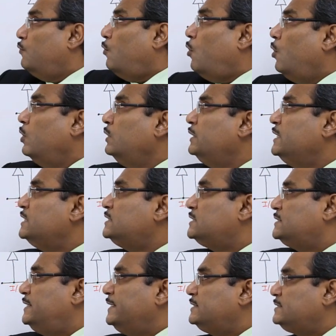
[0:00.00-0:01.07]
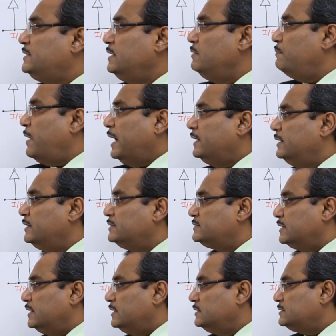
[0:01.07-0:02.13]
All these 16 binary
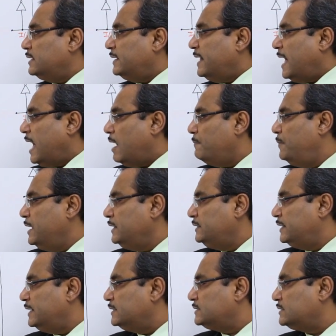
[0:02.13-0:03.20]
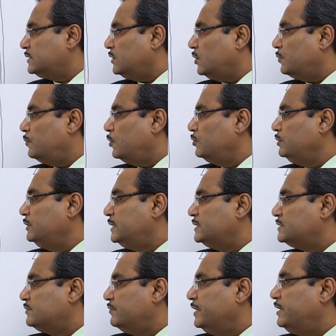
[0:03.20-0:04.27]
cells are having this common
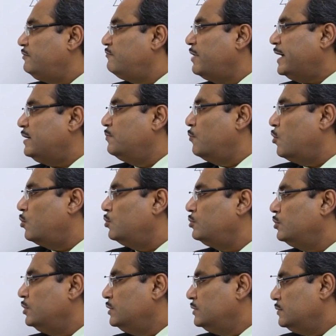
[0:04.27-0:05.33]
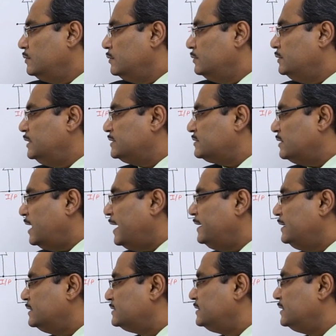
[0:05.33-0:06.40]
this read write mode this
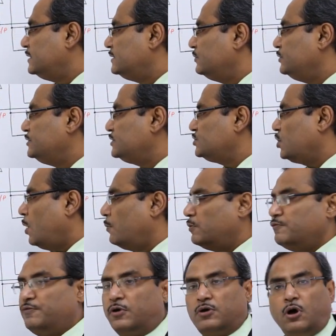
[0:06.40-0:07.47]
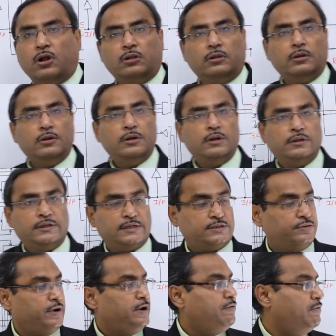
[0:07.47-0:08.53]
line is there which is common for all.
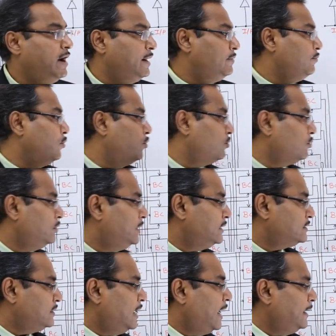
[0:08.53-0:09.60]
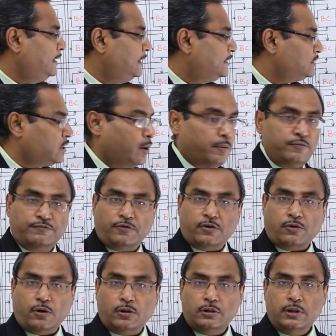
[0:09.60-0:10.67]
This red red mode, this line is common
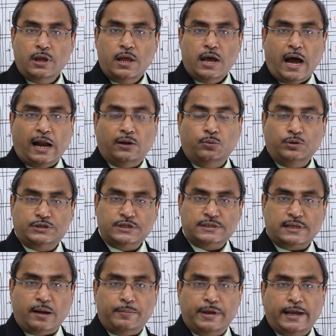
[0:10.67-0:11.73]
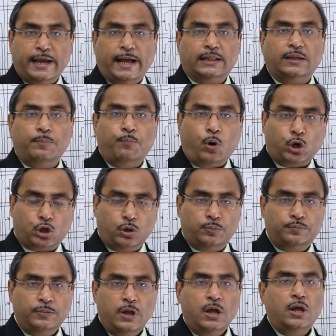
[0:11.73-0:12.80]
for all and which is coming at the
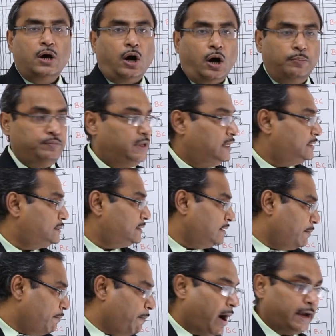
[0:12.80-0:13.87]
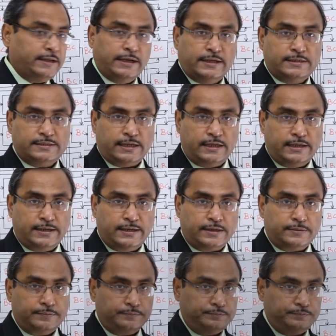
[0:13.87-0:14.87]
bottom of this binary cell here.